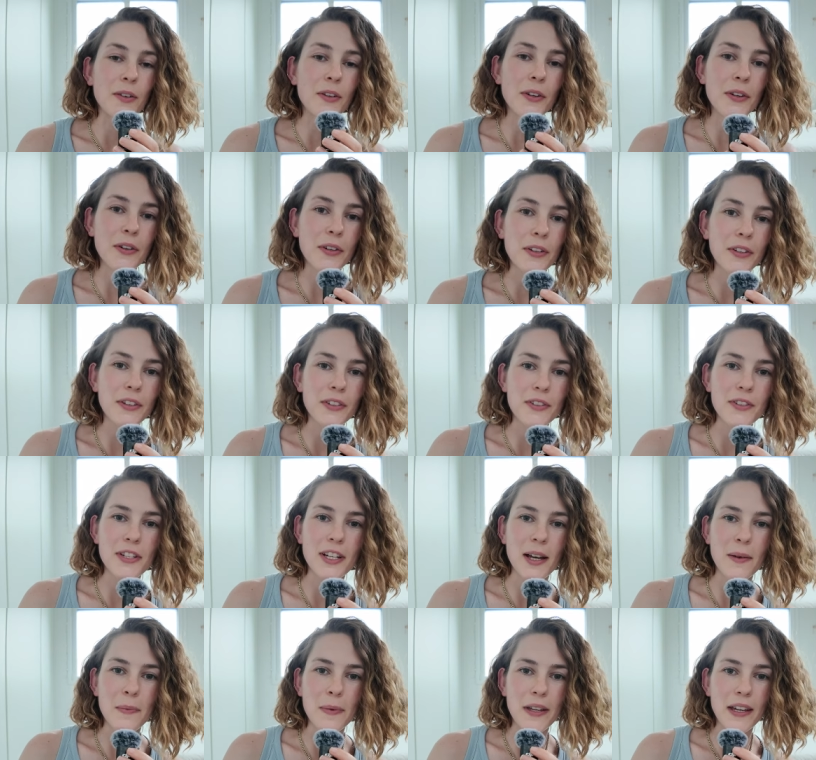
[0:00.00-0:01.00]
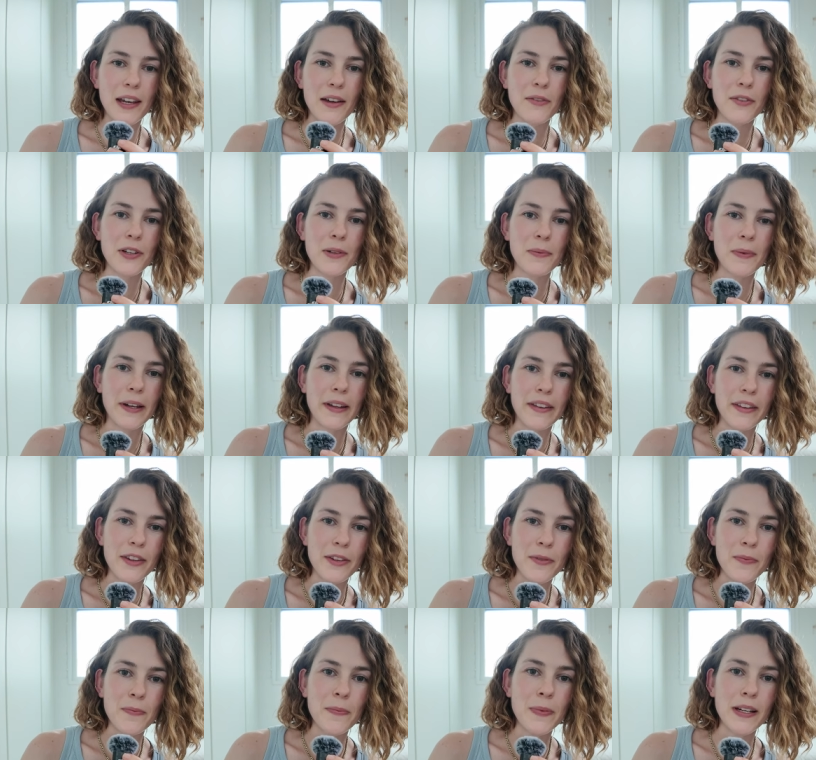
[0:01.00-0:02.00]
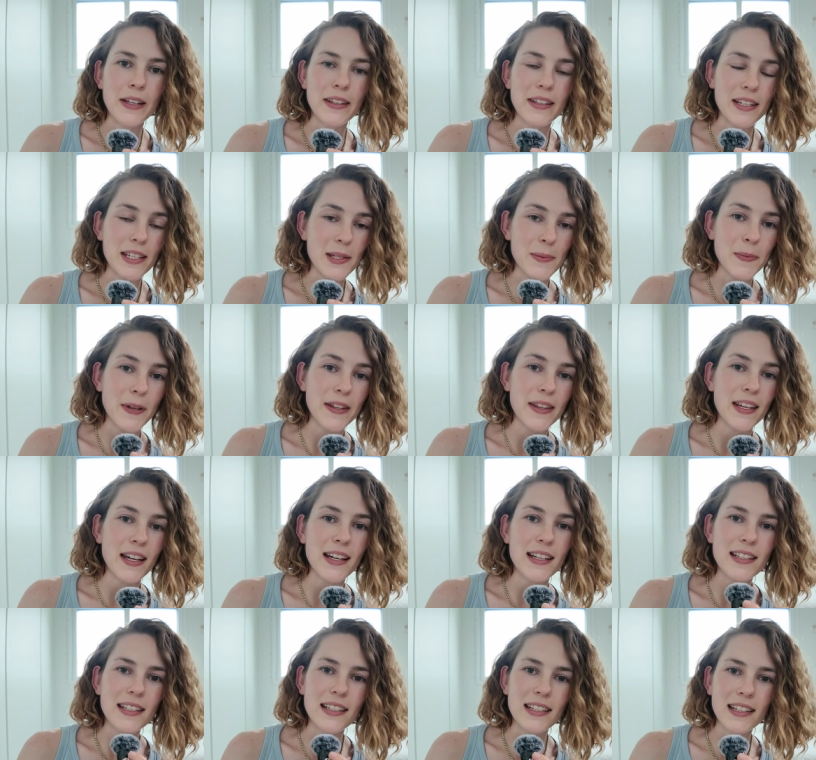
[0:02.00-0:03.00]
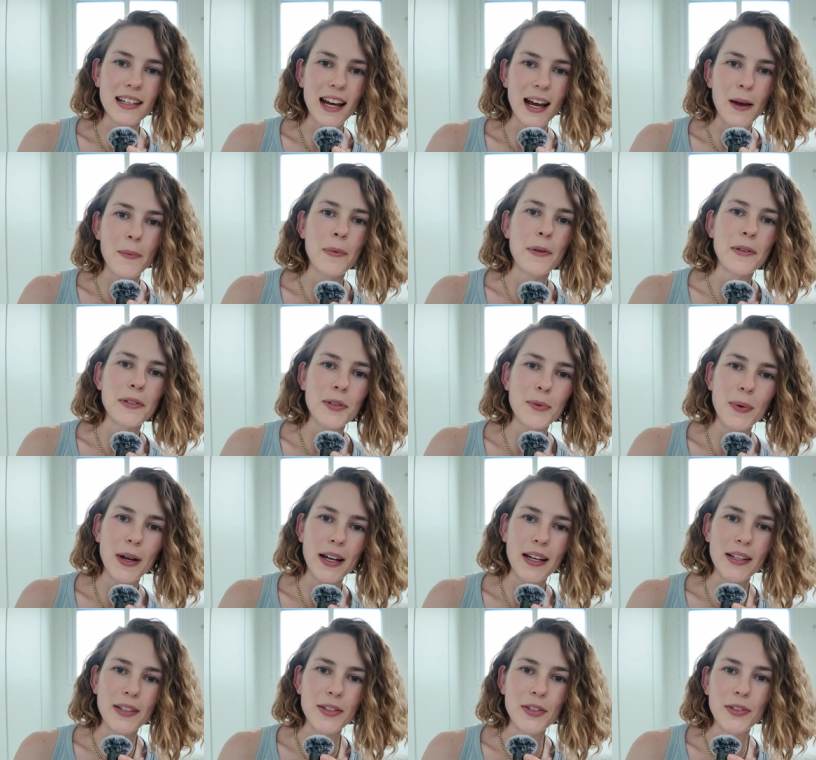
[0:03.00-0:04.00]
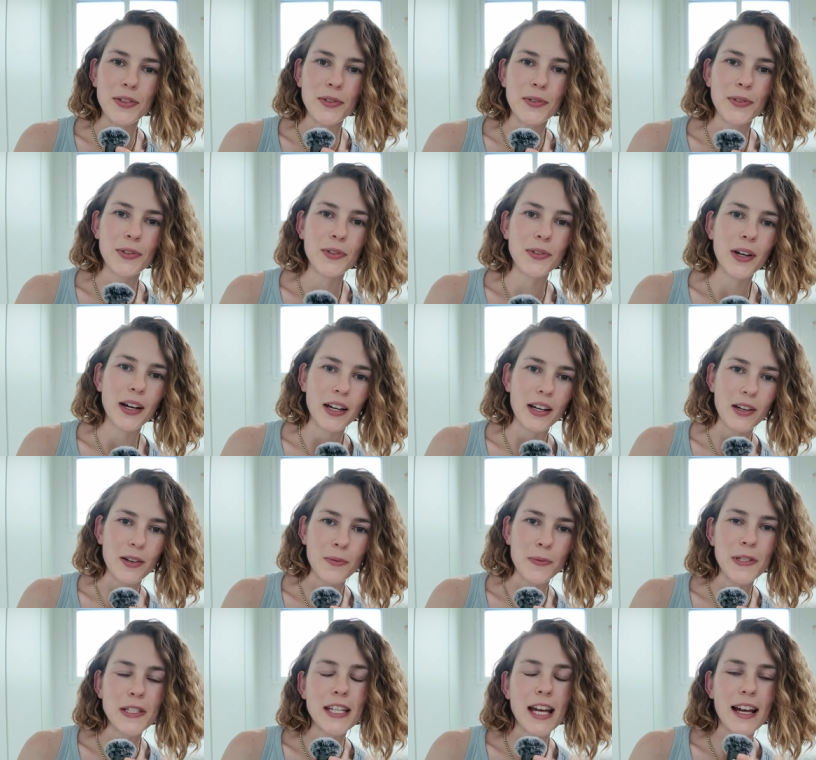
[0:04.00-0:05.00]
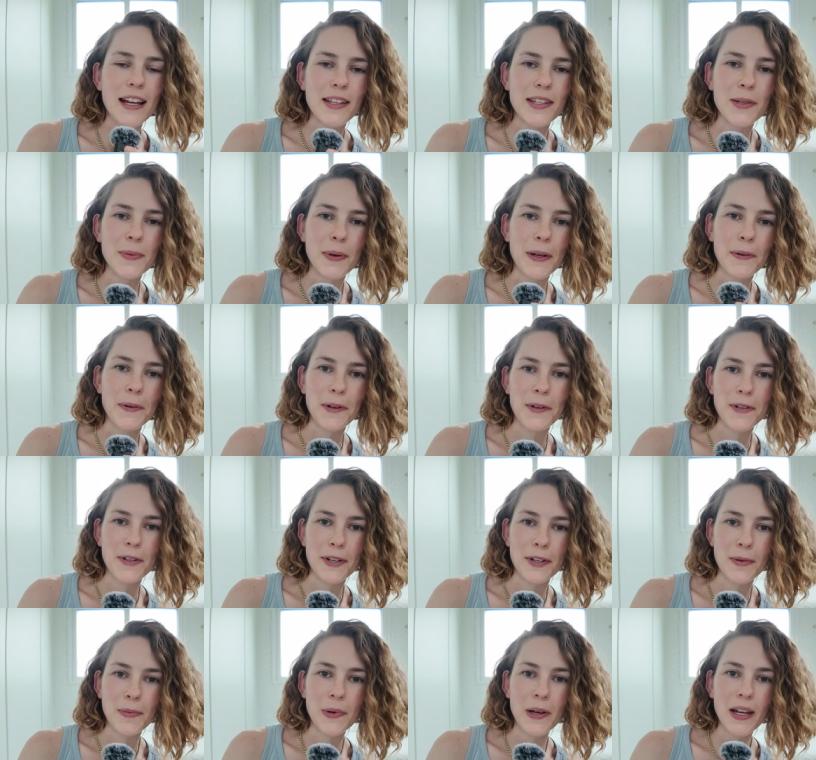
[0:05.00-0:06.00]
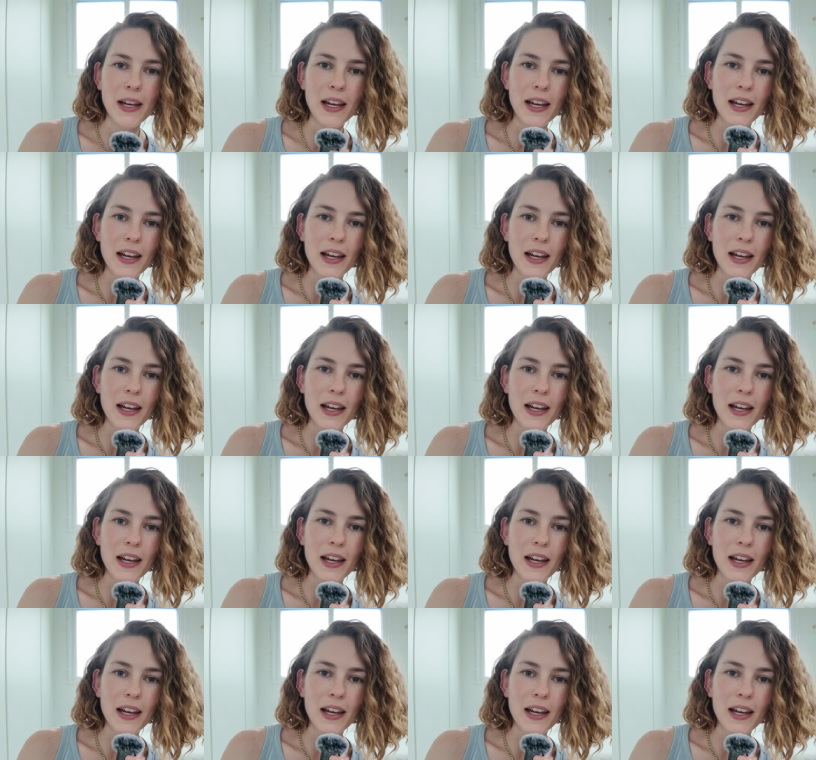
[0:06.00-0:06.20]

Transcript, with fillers: don't go clothes shopping every month, but this month I did happen to buy 2 new items to add to my wardrobe.